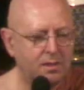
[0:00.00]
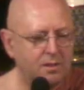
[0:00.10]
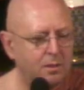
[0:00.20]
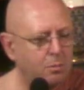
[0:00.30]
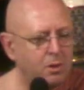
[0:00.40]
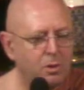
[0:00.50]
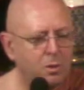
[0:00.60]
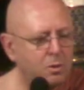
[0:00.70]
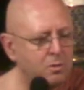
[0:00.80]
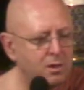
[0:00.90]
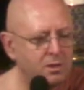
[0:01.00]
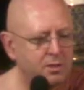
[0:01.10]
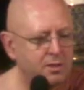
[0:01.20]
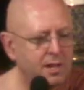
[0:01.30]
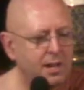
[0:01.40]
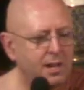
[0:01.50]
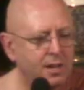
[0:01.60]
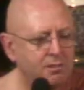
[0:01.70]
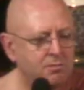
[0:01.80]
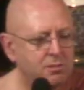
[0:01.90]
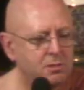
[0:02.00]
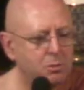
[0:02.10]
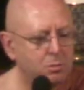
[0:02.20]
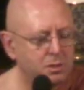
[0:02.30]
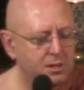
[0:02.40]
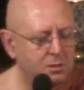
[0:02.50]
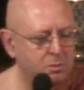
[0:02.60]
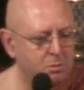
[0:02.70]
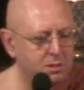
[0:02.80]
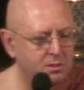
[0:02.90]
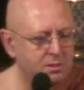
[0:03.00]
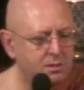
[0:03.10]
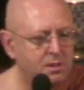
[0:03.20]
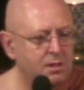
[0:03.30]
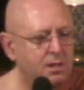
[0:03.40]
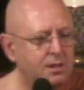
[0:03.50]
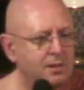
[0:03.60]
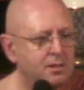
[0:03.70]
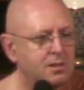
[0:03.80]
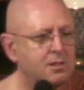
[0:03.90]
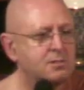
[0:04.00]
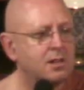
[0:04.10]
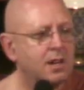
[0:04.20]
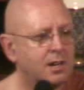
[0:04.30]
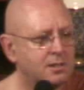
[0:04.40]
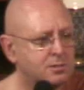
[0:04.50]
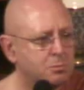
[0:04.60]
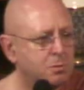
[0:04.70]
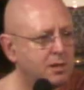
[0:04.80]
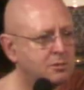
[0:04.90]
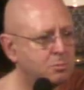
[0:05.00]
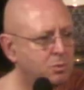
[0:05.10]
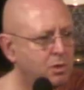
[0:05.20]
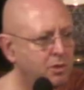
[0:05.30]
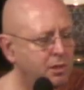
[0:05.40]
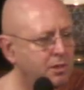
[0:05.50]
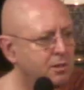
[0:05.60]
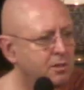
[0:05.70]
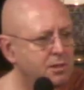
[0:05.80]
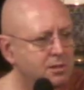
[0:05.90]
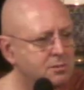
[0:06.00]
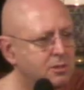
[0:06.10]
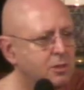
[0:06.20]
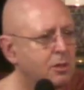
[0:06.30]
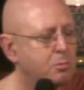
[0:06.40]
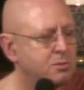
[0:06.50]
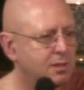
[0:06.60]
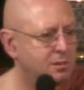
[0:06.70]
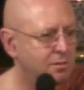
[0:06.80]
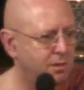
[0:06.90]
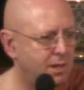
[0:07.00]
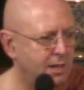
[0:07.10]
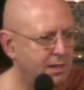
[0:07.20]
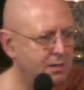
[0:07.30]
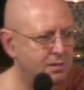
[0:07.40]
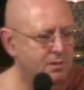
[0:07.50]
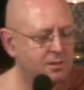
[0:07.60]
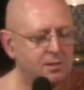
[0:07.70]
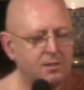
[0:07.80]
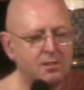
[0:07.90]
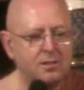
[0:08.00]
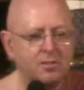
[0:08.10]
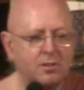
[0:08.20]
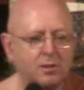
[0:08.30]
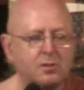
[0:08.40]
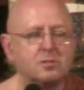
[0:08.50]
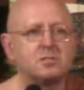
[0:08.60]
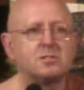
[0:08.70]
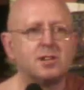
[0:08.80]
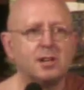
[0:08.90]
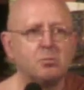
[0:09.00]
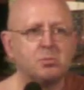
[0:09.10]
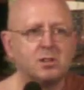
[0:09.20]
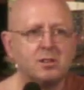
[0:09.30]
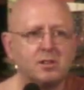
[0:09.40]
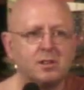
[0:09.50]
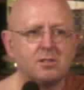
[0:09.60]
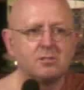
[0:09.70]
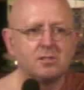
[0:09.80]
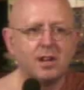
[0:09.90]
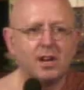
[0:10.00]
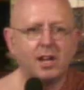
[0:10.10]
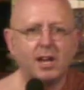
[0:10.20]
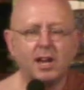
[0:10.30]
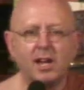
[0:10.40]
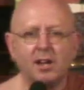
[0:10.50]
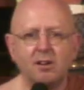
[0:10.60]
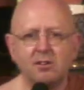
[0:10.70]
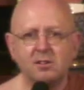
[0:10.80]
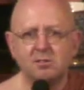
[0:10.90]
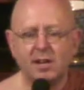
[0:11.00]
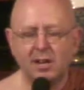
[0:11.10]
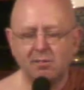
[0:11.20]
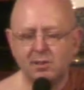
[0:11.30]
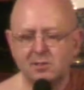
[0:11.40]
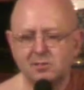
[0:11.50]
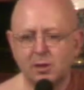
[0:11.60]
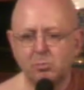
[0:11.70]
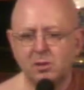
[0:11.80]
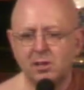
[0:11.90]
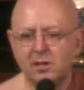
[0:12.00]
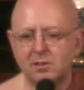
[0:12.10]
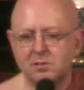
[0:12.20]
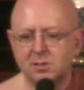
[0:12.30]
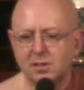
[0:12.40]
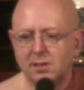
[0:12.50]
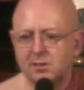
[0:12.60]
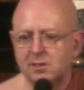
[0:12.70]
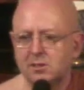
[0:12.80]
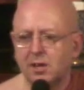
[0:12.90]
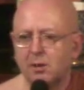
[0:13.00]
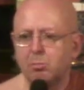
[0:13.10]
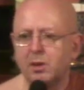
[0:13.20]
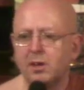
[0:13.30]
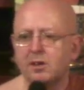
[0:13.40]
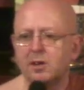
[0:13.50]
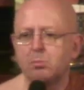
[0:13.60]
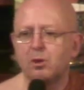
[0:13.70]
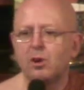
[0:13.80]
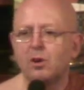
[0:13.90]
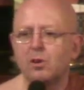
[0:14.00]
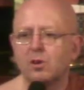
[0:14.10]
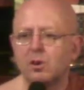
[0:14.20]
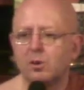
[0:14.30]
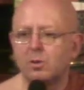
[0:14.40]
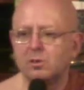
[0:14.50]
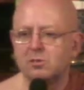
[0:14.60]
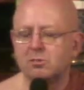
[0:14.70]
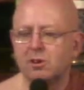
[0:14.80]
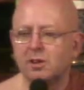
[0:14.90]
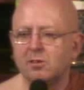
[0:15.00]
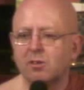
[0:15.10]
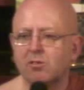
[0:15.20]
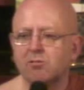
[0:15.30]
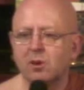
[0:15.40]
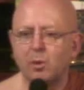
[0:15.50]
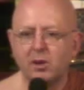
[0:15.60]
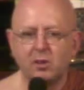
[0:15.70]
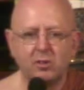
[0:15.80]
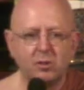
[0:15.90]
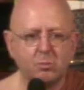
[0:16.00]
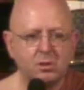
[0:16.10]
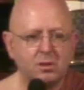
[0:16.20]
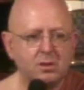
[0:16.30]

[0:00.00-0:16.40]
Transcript: We all know that that hatred and ill will, it hurts us much more than it hurts the object of our anger. The old statement that getting anger, angry at somebody else, is like picking up a hot coal and trying to throw it at them.